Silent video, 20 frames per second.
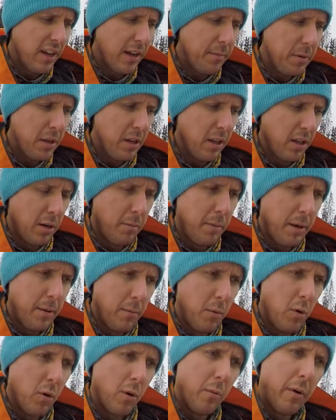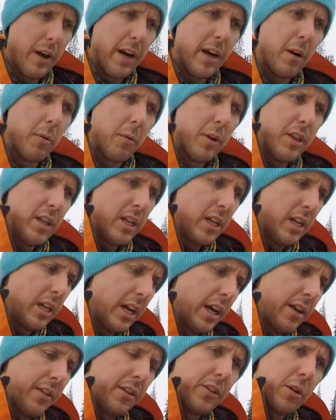have to be a little bit more aware when
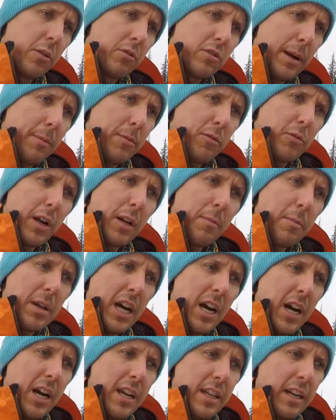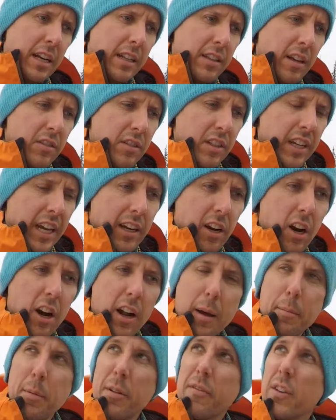the tow strap is running behind that it doesn't get
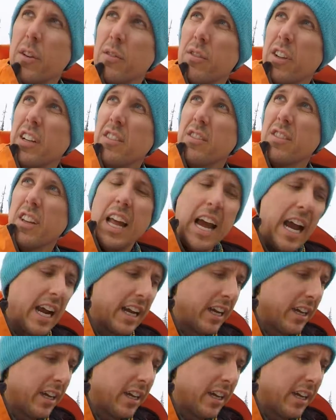caught up if there's any slack